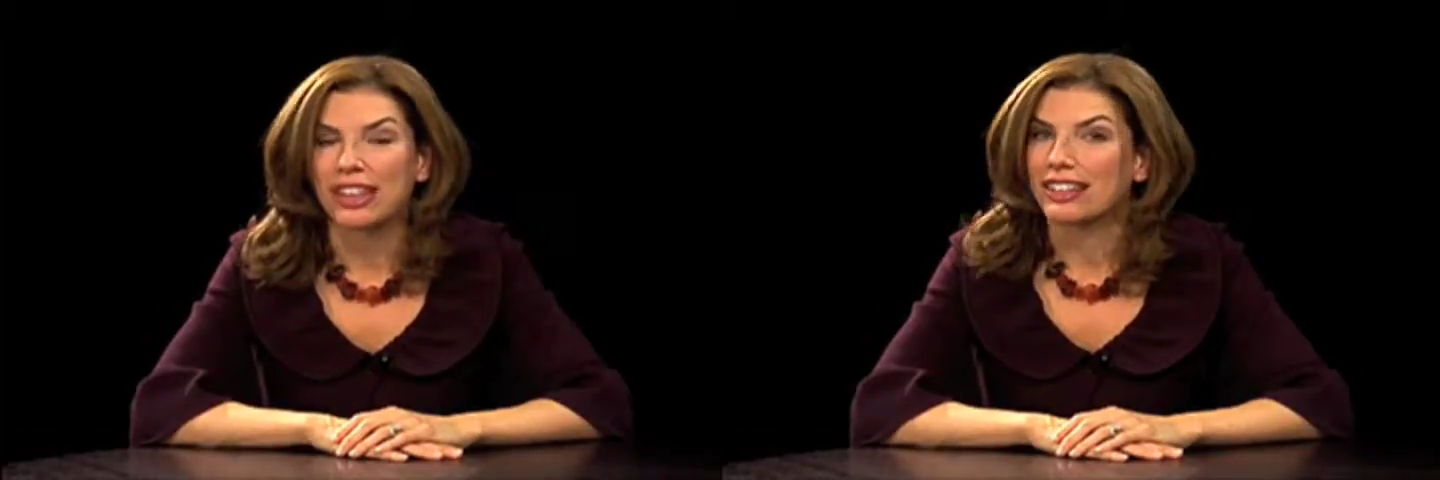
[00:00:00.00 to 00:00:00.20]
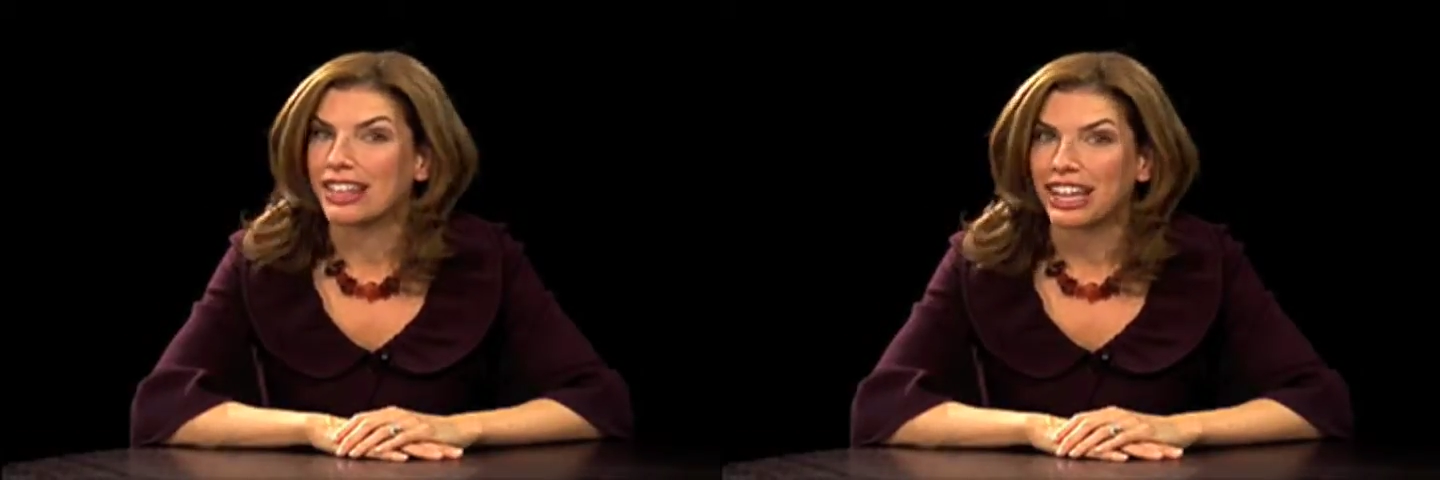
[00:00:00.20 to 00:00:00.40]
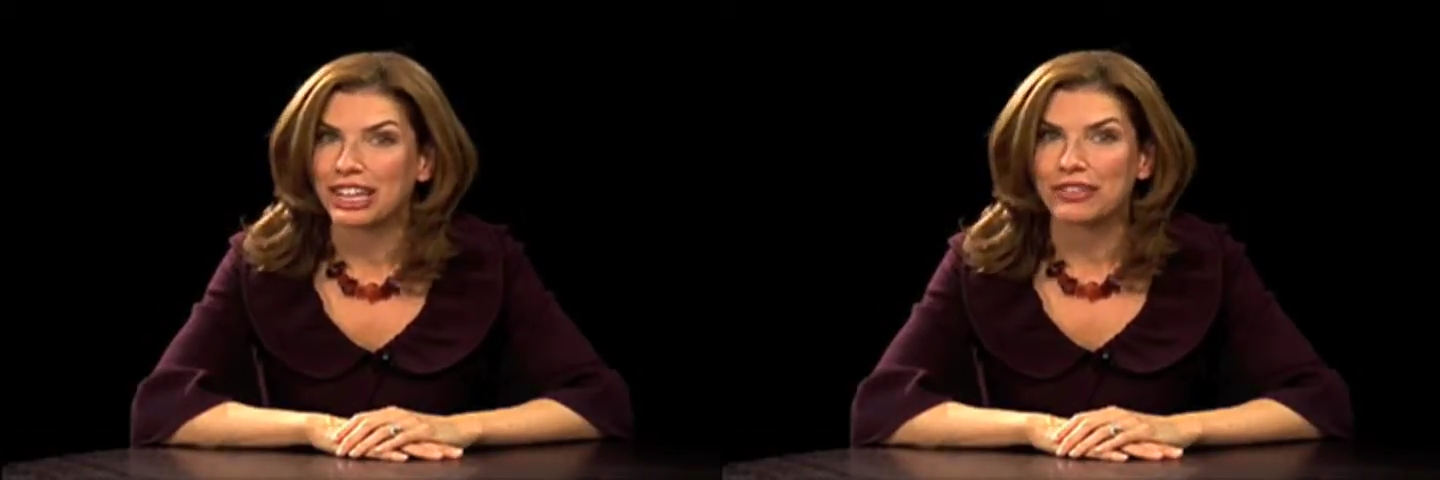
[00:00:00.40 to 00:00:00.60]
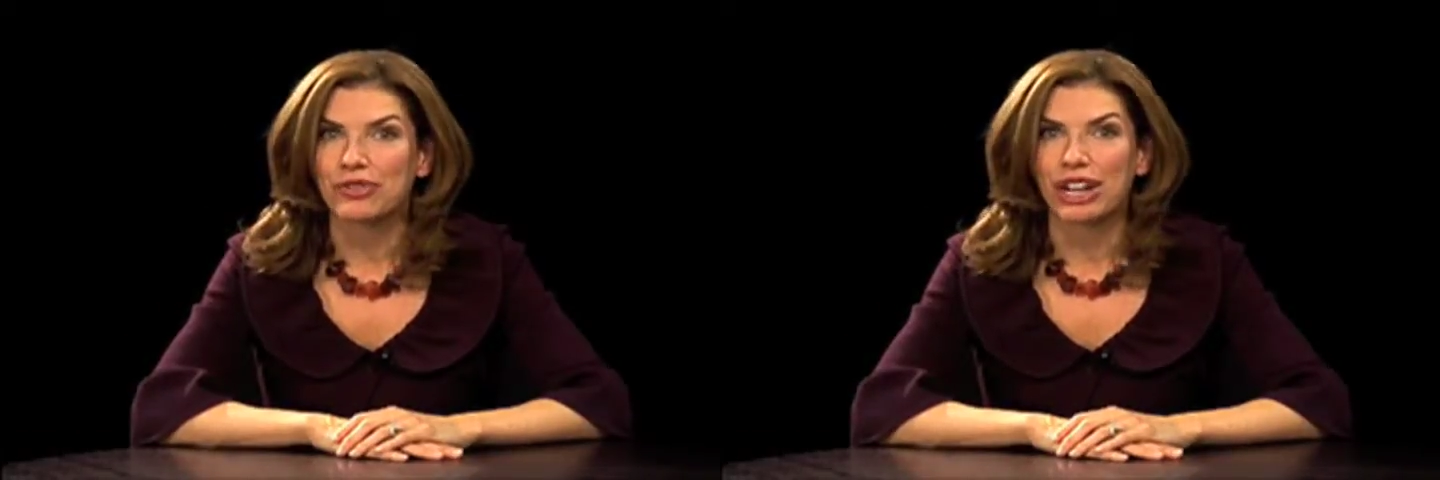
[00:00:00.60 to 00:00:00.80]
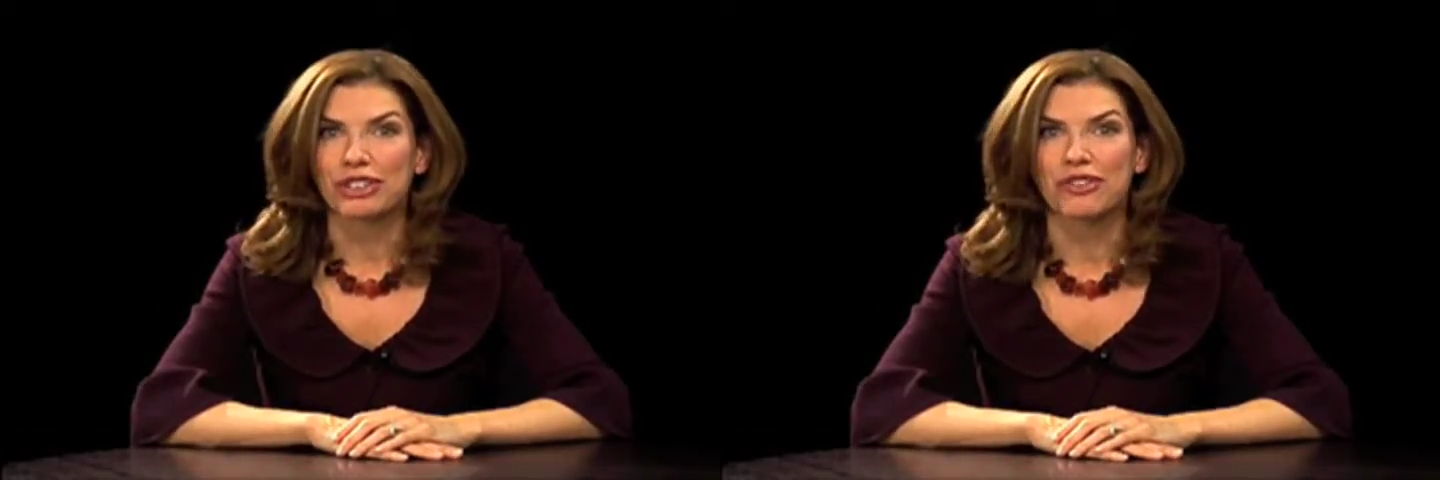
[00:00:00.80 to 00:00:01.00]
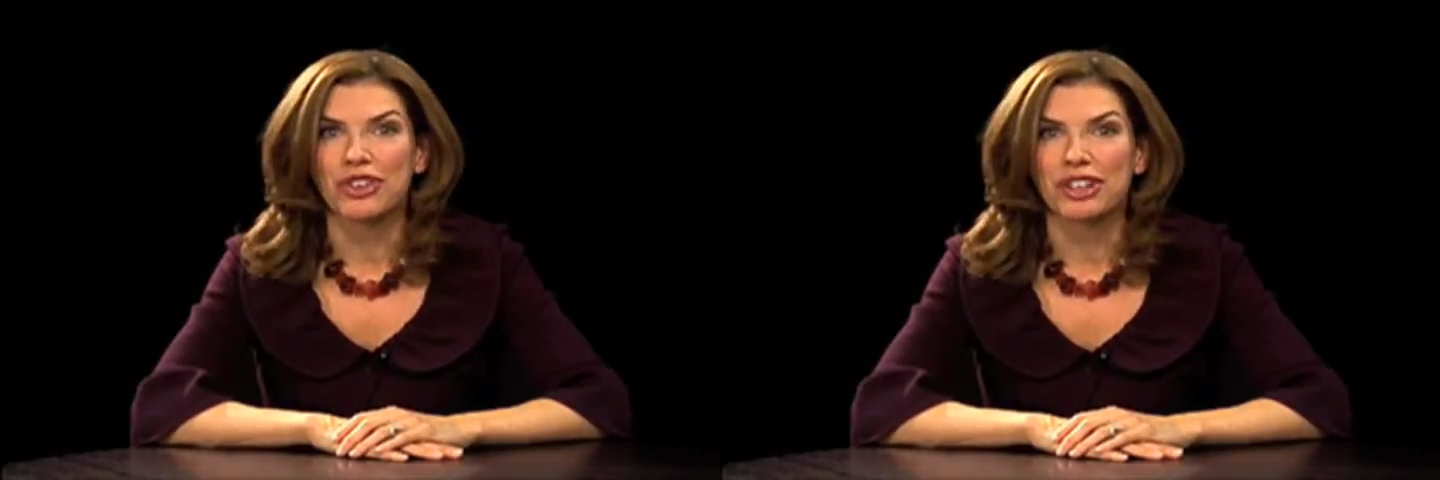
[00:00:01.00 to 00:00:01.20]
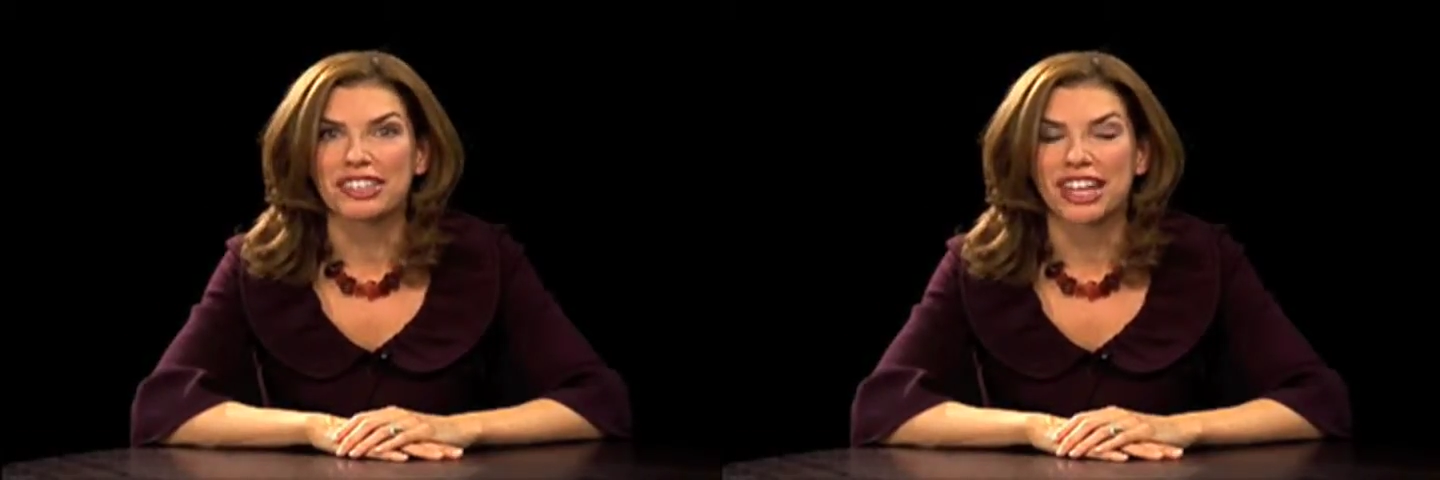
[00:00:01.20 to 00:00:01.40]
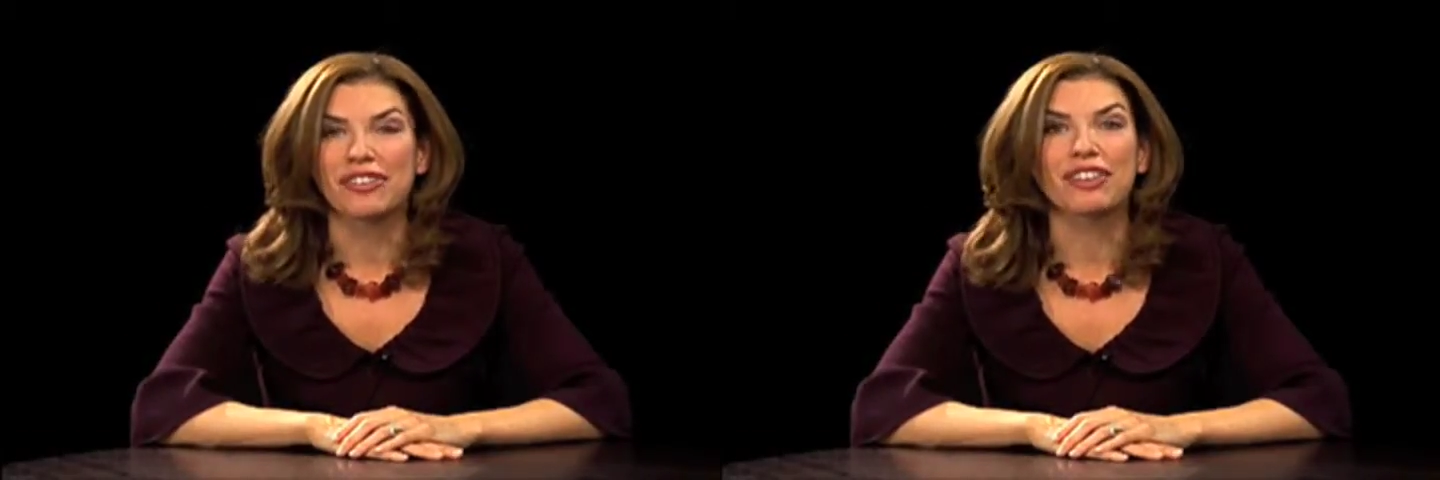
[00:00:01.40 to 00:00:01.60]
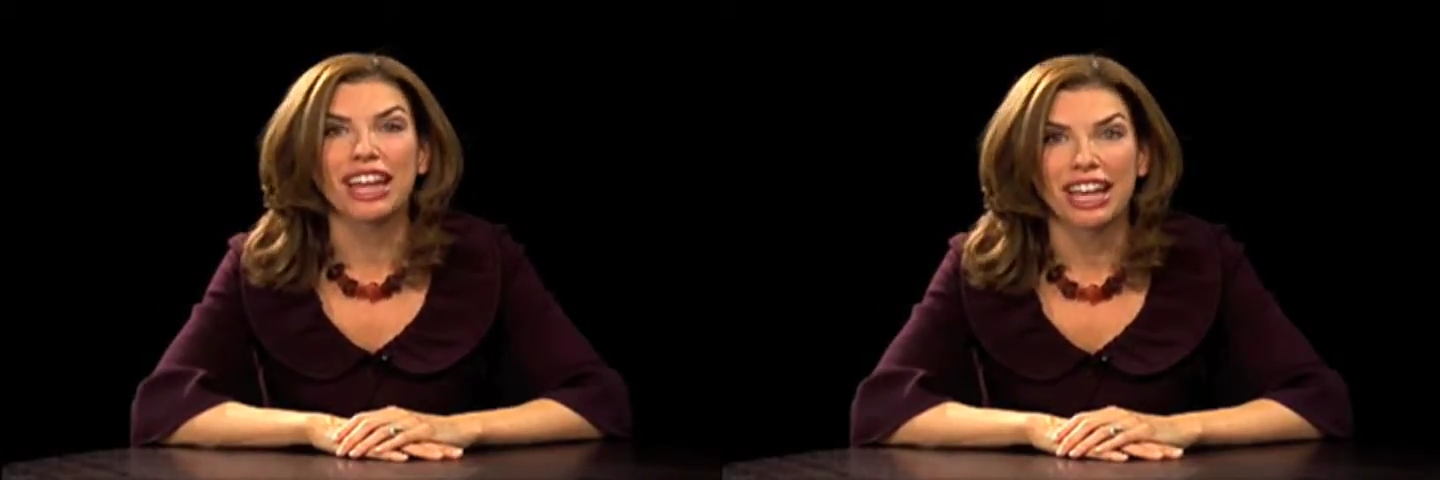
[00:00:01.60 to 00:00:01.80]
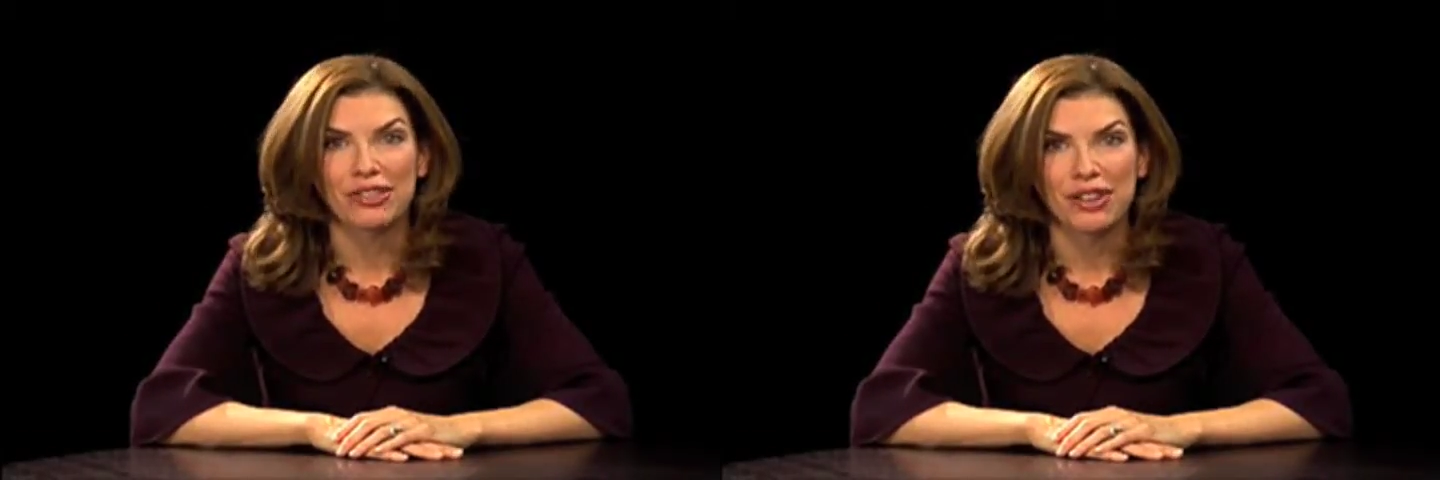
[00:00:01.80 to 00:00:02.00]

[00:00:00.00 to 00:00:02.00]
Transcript: Executive Director of UNICEF, Anne